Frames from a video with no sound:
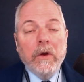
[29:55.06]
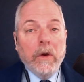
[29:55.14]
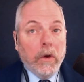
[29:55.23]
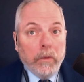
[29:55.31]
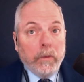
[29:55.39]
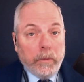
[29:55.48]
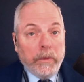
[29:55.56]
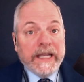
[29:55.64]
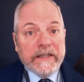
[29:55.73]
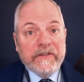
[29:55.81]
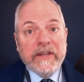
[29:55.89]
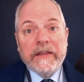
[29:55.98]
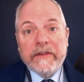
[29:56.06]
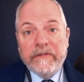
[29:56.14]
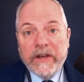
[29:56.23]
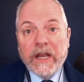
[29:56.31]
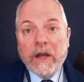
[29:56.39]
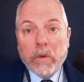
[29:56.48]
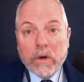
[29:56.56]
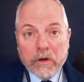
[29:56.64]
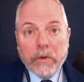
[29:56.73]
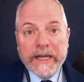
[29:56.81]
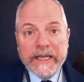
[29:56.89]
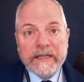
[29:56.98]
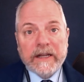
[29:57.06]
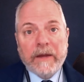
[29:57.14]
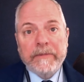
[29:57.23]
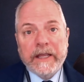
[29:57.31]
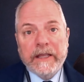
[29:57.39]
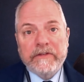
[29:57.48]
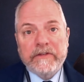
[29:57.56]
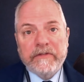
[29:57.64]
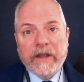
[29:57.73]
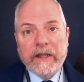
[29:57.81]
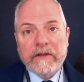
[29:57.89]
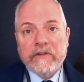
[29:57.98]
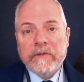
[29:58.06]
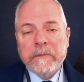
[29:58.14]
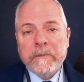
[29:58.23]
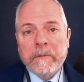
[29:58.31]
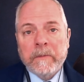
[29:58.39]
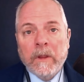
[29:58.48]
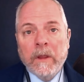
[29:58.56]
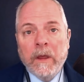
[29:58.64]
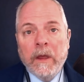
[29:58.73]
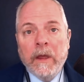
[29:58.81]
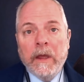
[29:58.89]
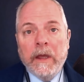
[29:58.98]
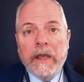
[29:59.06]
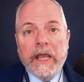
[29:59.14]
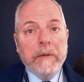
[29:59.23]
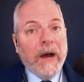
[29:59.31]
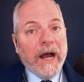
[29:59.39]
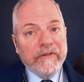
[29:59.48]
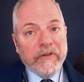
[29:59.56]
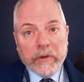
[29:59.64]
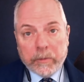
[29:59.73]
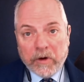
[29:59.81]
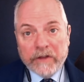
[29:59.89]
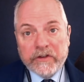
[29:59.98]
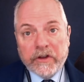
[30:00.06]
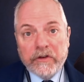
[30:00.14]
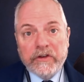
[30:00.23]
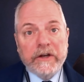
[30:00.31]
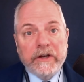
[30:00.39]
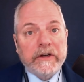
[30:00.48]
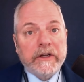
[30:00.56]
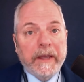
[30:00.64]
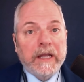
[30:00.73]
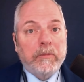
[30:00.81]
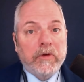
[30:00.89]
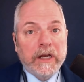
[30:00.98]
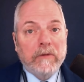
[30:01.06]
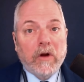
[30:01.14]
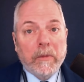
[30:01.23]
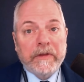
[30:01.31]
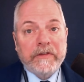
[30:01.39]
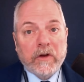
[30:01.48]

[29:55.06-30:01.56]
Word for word: who we can see on the video were quick to come to his defense. In my view, the prosecution here can make a pretty robust